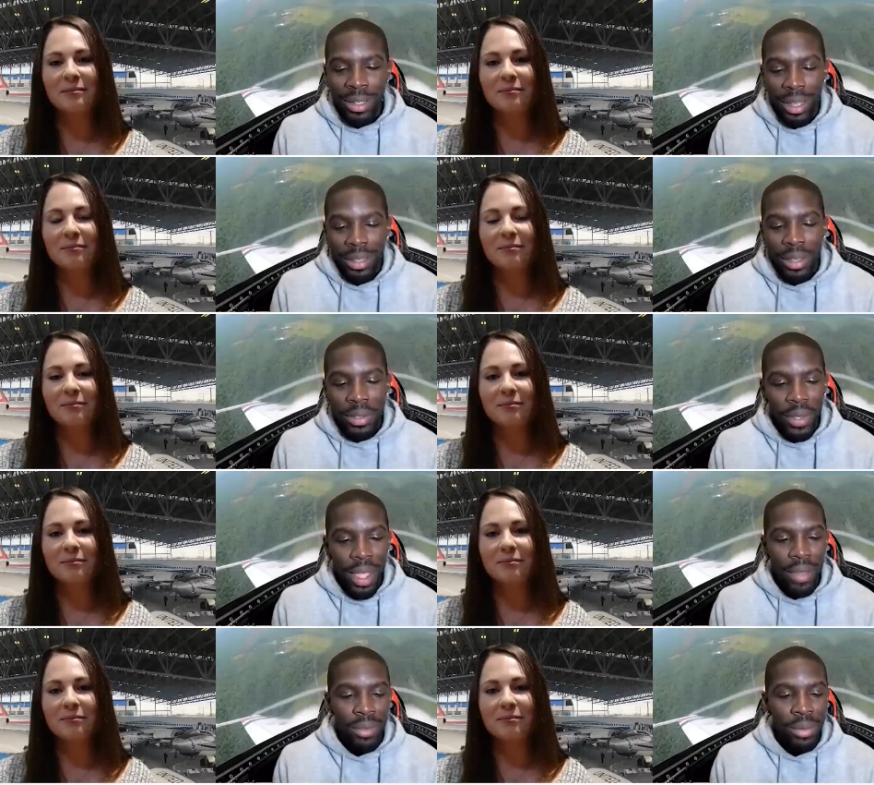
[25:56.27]
Speaker 1: yeah, thanks for
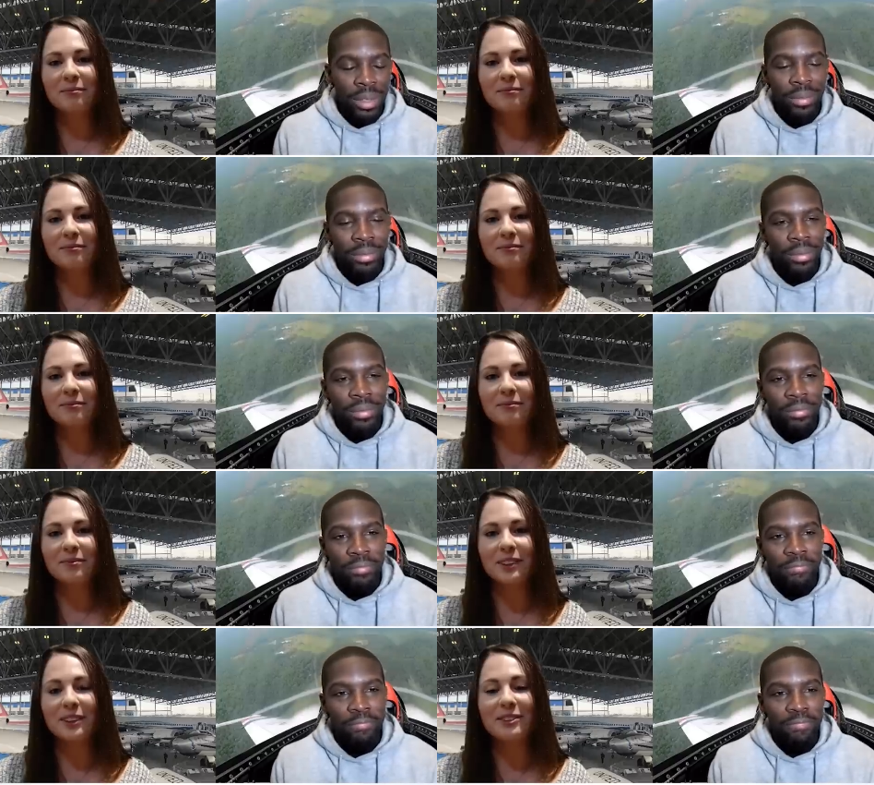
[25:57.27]
having me.
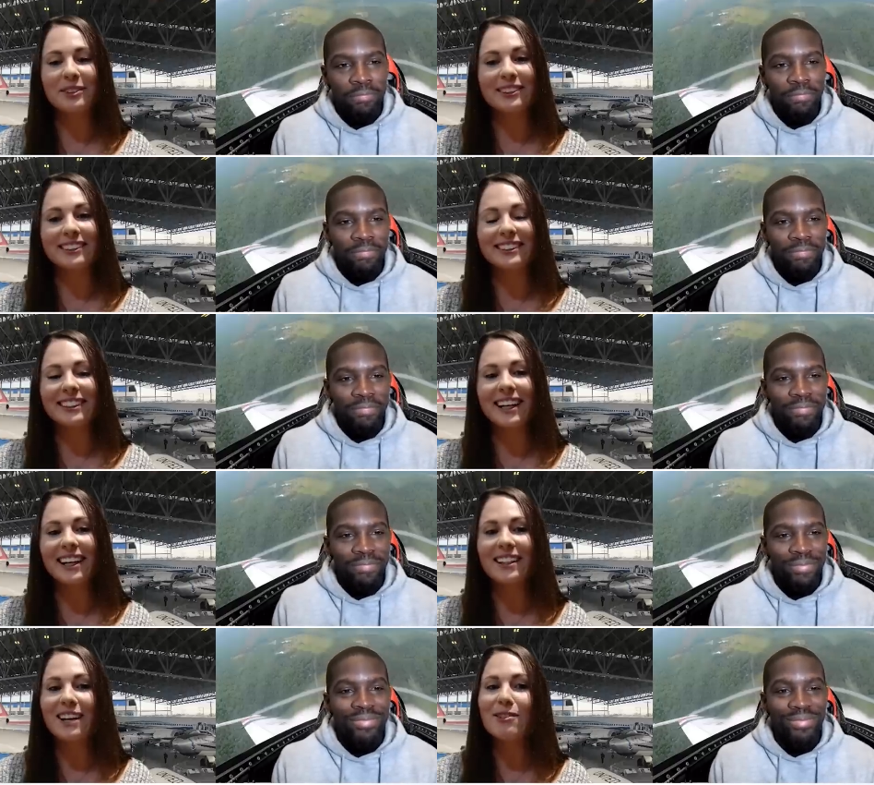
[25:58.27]
Speaker 2: Of course.
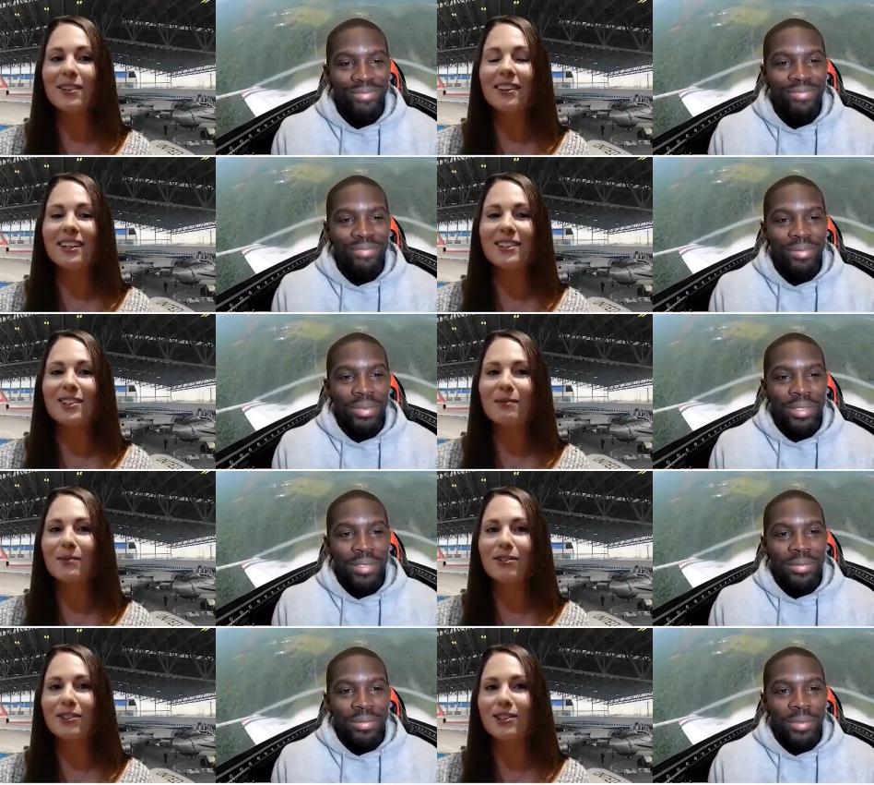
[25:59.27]
And everyone, thanks so
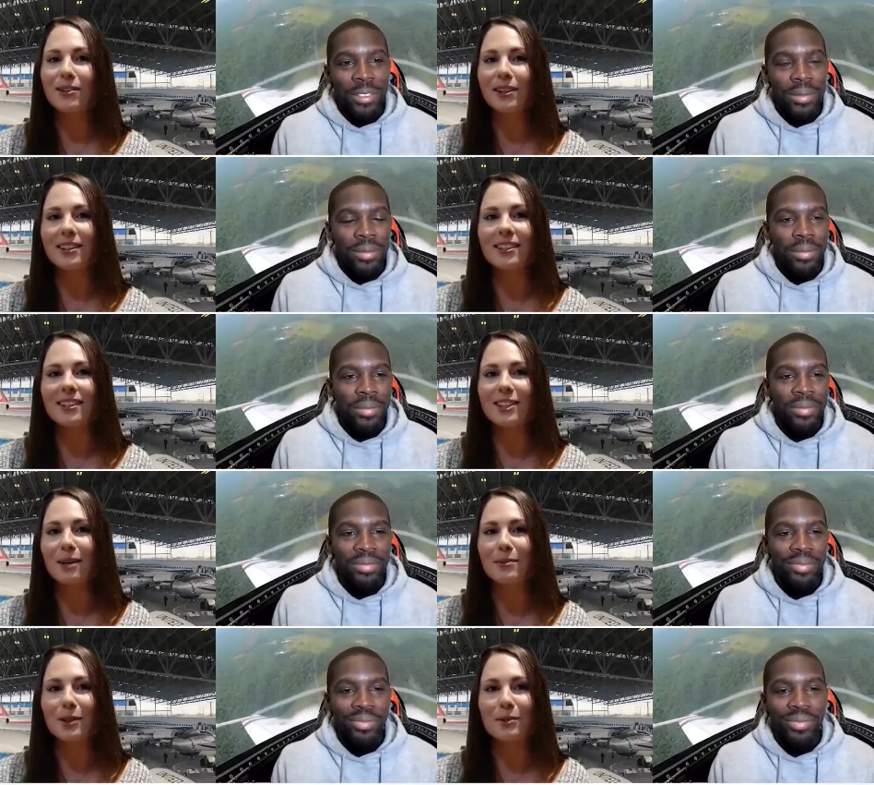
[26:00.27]
much for tuning into this
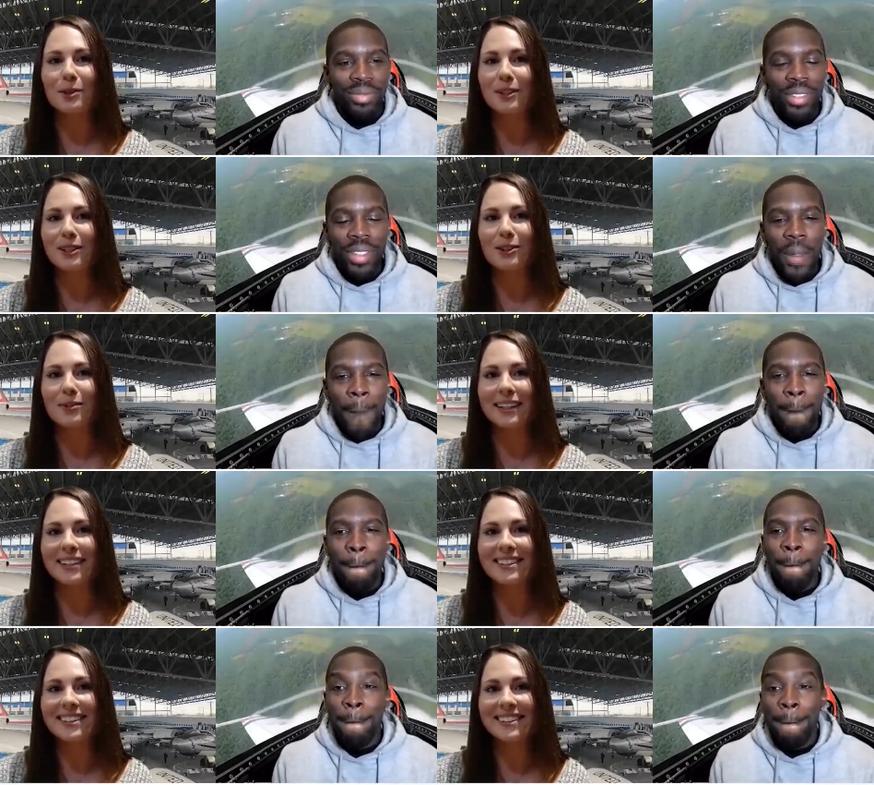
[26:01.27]
episode between two
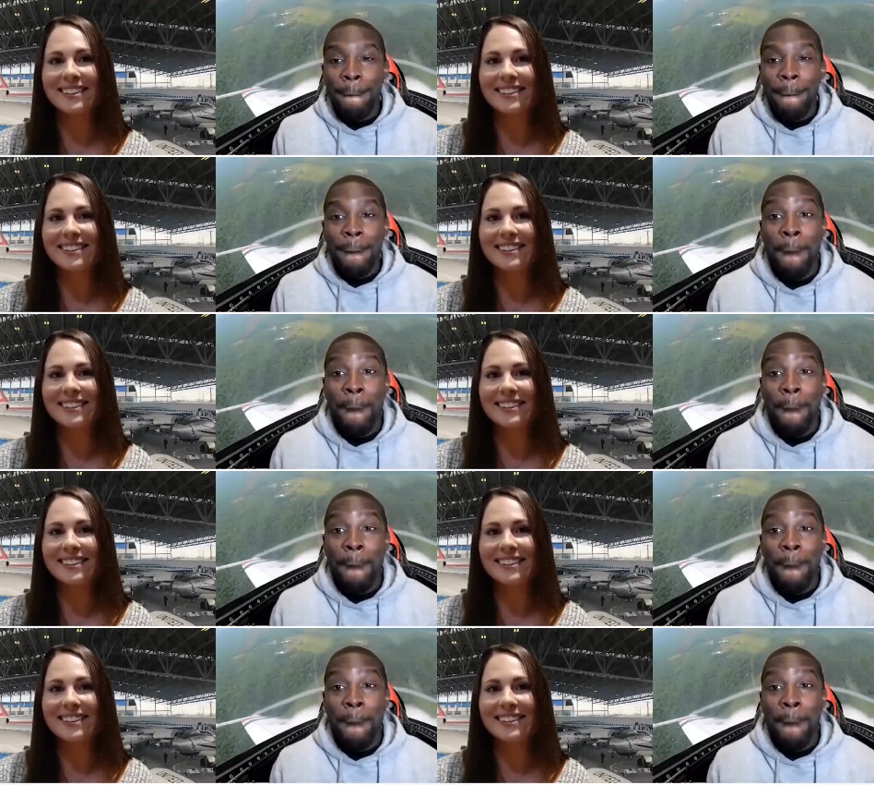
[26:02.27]
wings.